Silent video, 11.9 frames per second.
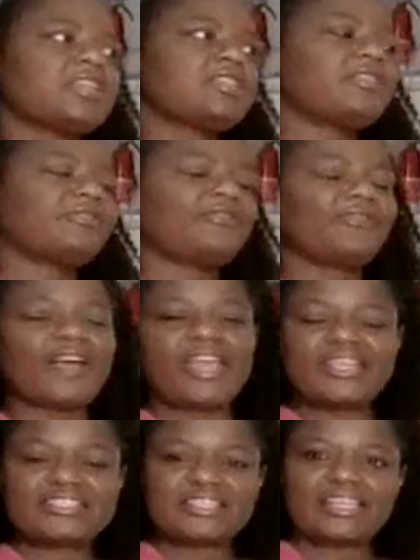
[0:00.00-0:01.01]
the
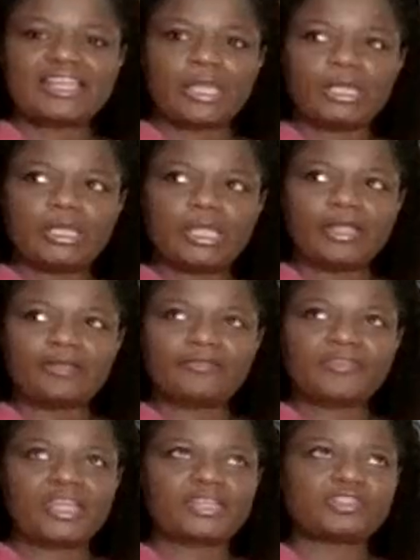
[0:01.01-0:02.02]
fight and I love
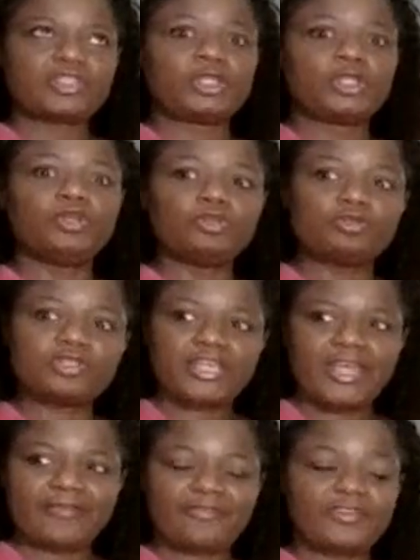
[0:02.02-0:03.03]
catching huge
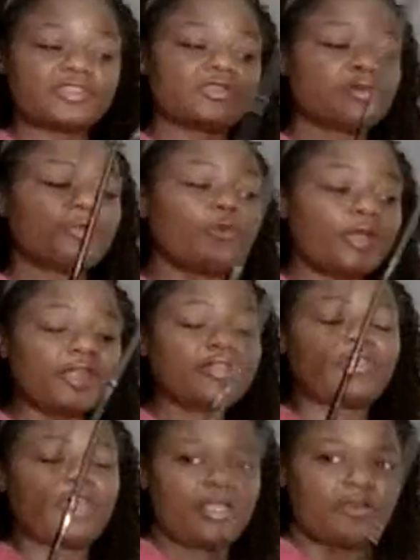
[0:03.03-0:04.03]
catfish with
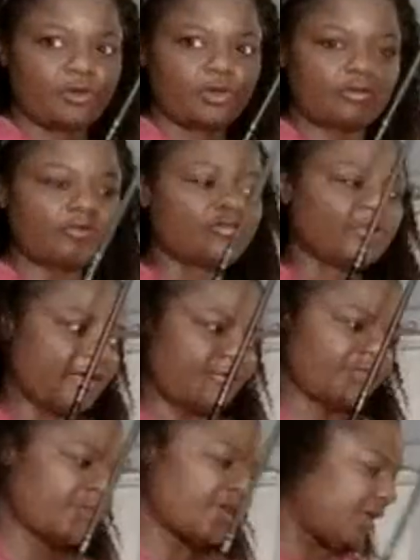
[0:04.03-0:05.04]
a reel, not
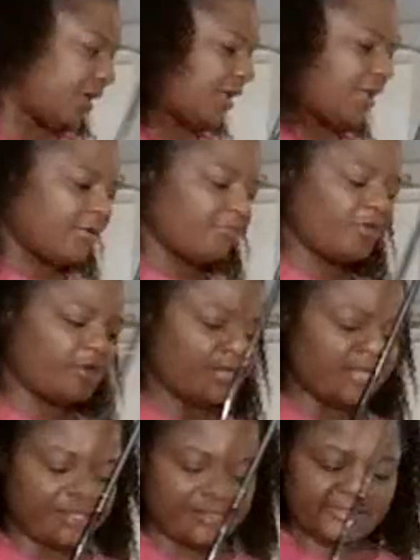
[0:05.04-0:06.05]
with my bare
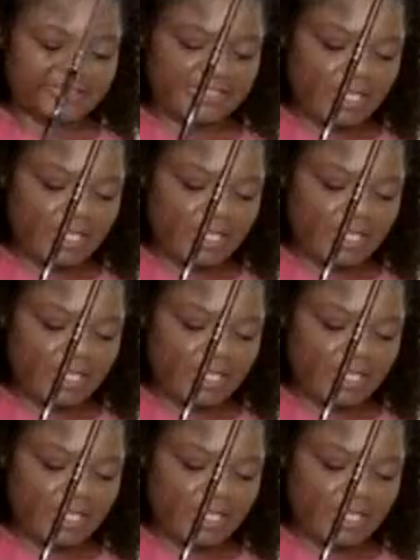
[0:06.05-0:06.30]
hands.